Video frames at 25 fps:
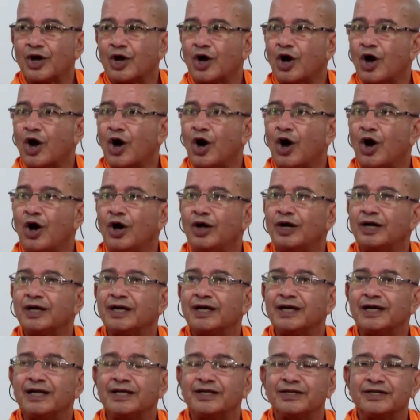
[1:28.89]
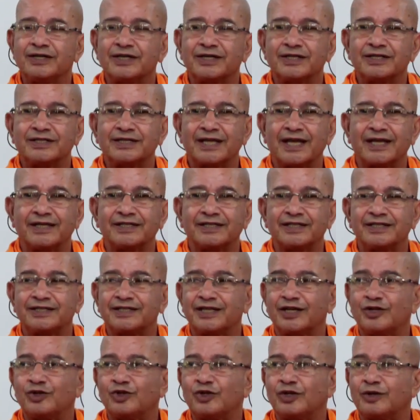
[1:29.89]
all religions as a
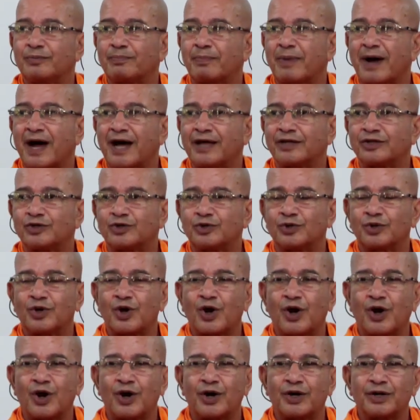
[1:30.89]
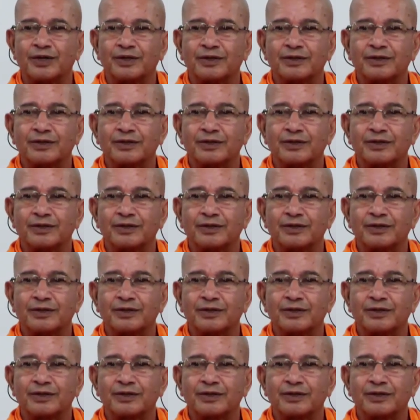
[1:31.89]
genuine path to God,